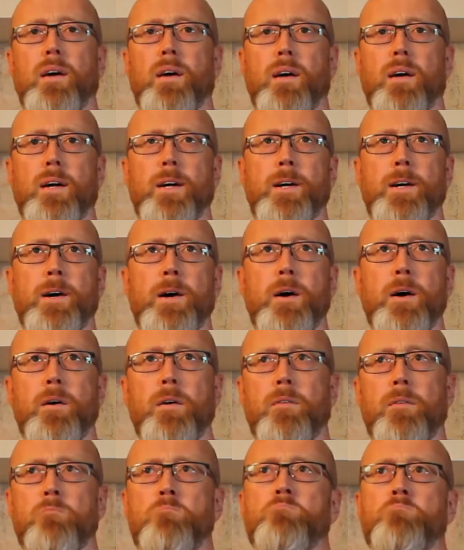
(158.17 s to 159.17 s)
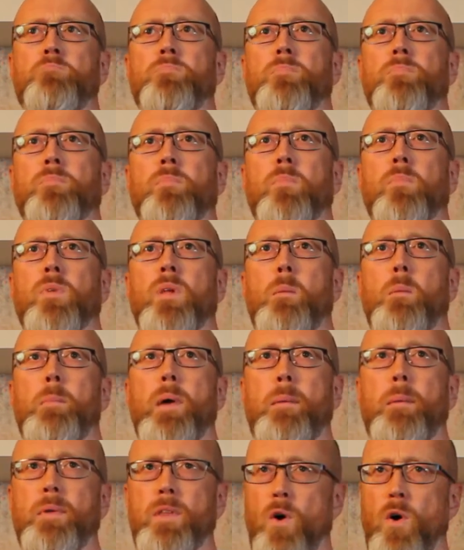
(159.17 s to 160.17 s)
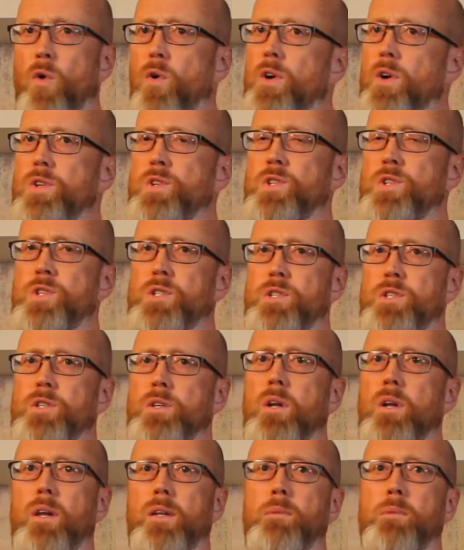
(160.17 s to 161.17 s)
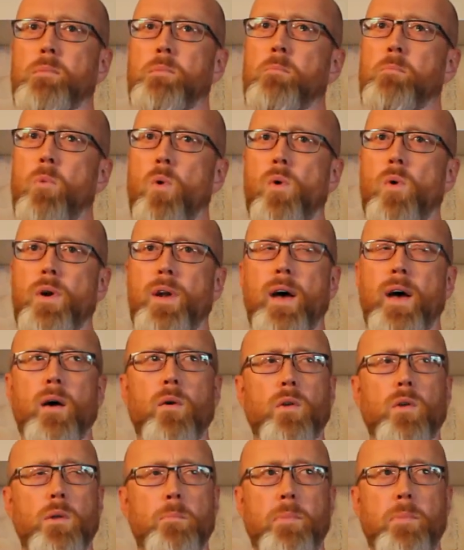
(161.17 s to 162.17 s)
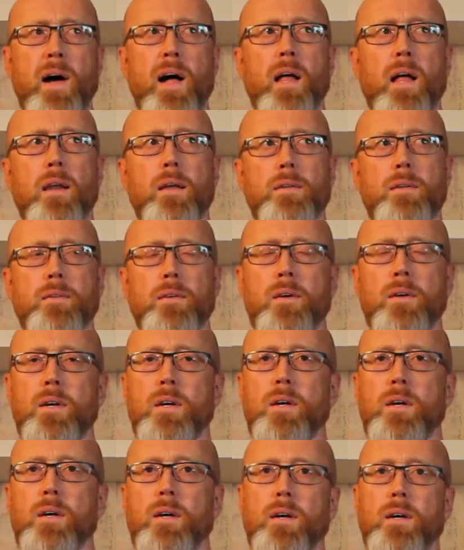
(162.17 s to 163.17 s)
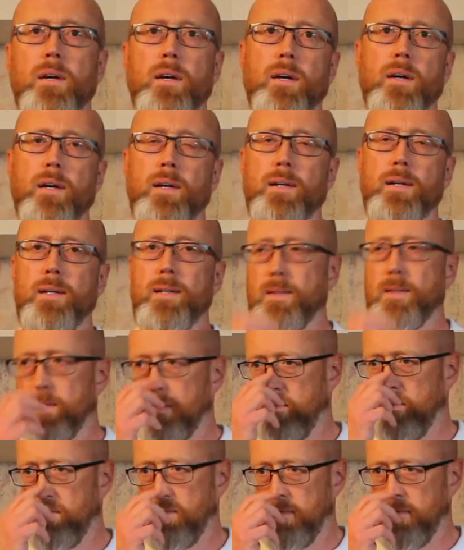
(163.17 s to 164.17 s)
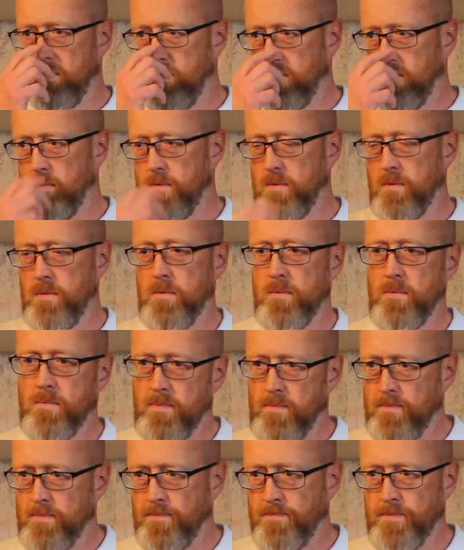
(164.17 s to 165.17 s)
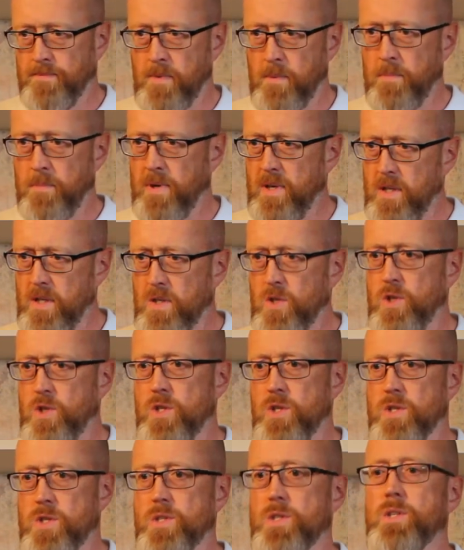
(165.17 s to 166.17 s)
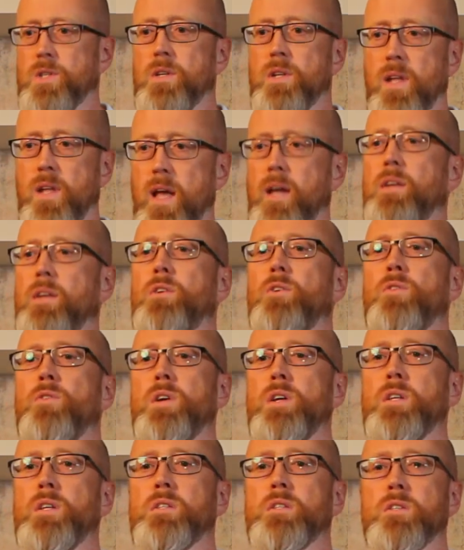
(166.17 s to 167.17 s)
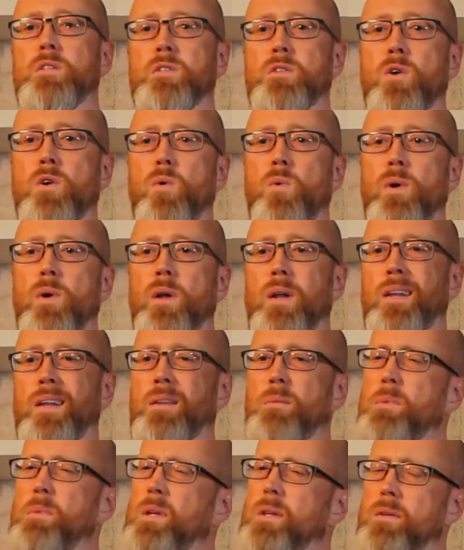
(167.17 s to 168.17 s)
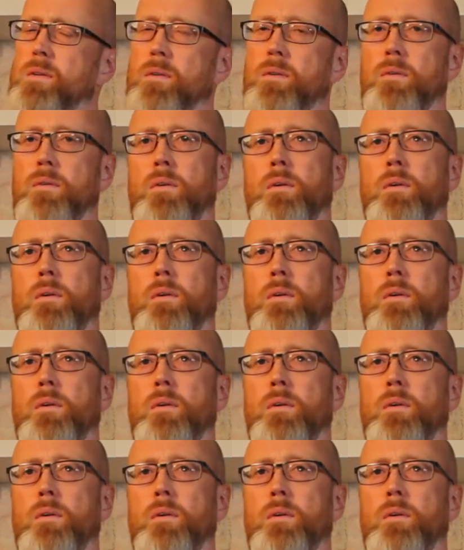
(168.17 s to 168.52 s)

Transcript: Um, maybe the orange is a little bit more now on the palate uh, mm, the peaches and nectarines is going a little bit